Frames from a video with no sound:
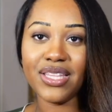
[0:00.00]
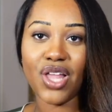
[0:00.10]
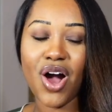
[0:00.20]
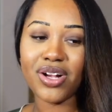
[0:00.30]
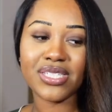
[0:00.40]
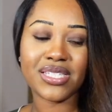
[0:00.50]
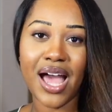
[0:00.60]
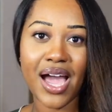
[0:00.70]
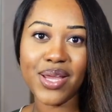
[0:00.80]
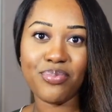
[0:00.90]
long
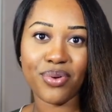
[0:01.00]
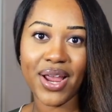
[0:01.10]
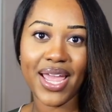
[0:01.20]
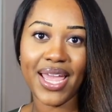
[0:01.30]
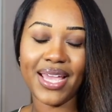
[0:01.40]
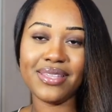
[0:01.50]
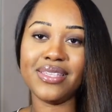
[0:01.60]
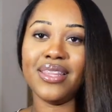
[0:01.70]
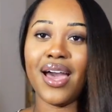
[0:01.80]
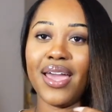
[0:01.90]
side braids
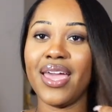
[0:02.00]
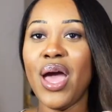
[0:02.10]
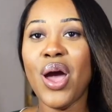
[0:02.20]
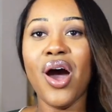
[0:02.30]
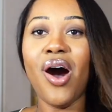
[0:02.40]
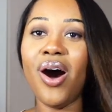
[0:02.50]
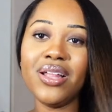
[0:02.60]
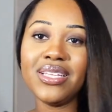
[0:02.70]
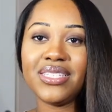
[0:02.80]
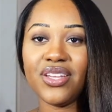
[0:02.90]
and like
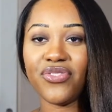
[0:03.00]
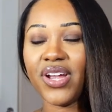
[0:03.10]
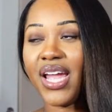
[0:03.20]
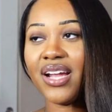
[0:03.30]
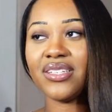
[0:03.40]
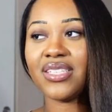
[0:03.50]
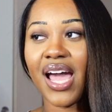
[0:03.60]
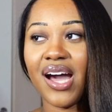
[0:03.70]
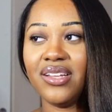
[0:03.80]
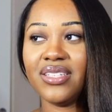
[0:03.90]
all these different
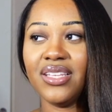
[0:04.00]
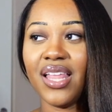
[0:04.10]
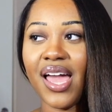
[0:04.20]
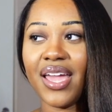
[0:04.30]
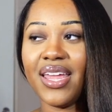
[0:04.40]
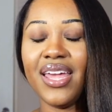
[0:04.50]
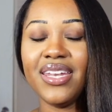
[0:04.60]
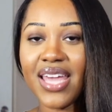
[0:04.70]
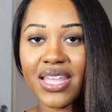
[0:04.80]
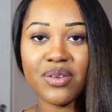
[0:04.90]
hairstyles, and like,
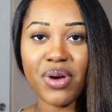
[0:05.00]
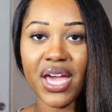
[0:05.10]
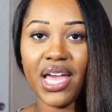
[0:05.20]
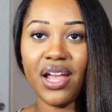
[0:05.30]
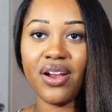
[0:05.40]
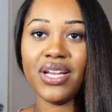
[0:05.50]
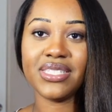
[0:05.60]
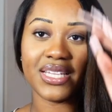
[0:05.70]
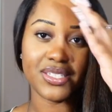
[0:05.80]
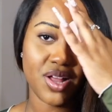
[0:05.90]
now that my hair is
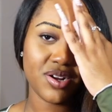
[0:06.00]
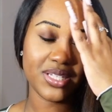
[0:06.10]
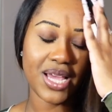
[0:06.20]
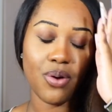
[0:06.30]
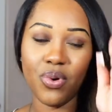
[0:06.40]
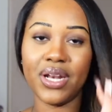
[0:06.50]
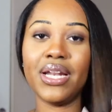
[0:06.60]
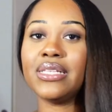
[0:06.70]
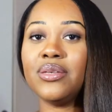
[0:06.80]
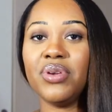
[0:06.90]
as long as I wanted
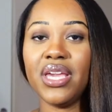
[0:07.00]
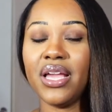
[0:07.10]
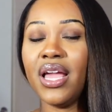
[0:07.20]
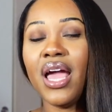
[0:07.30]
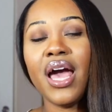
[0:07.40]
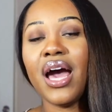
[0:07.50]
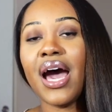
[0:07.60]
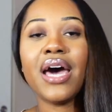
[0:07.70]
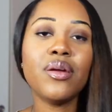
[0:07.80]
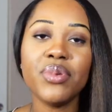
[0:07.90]
it to be,
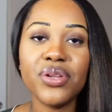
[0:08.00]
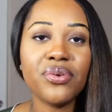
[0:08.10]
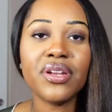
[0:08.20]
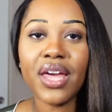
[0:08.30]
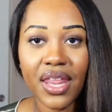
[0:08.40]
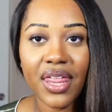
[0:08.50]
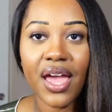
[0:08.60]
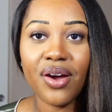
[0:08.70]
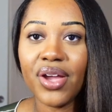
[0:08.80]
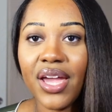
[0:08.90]
I don't be doing none of
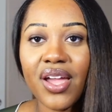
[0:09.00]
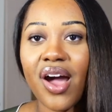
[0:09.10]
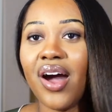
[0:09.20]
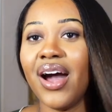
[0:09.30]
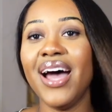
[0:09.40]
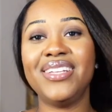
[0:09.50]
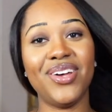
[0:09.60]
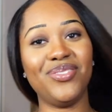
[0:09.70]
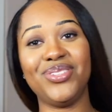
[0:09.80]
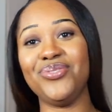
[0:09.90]
that, okay, y'all? I
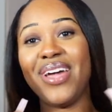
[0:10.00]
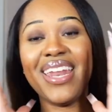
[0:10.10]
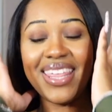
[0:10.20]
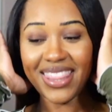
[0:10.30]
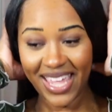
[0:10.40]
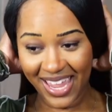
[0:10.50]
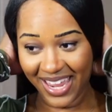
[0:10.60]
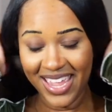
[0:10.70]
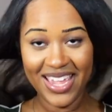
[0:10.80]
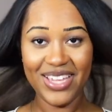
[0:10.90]
don't do
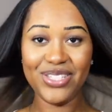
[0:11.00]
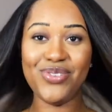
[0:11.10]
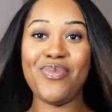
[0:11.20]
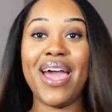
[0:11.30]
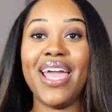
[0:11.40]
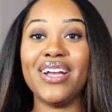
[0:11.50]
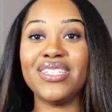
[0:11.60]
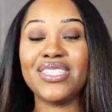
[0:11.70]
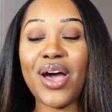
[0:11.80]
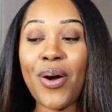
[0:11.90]
anything to my hair.
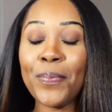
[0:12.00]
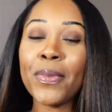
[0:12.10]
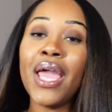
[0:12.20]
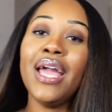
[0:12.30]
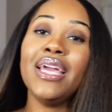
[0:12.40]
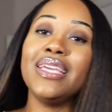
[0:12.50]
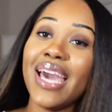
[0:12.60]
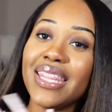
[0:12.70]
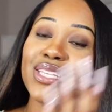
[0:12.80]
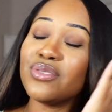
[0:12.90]
So
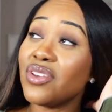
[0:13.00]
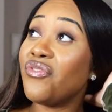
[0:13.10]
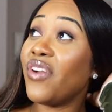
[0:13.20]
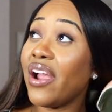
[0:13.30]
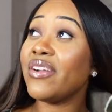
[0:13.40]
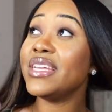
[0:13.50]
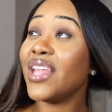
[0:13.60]
yeah, this was a very